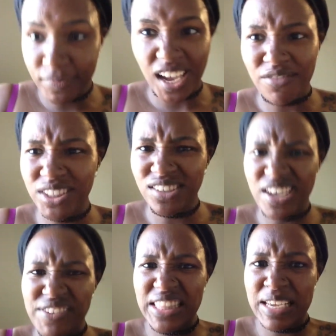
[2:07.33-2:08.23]
I really don't
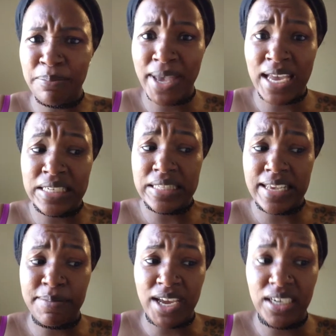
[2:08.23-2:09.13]
have anything bad to say
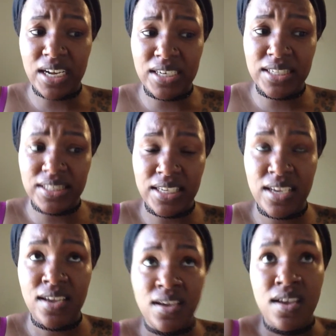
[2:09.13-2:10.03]
about it, honestly.